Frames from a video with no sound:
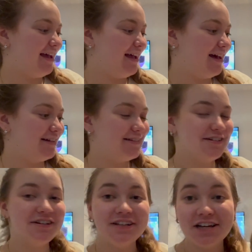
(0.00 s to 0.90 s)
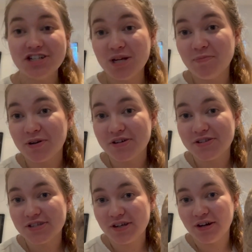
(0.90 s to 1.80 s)
and they're a lot cheaper,
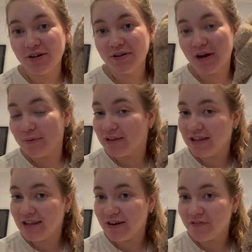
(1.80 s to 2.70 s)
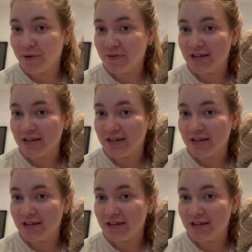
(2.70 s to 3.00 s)
so I'm glad that I found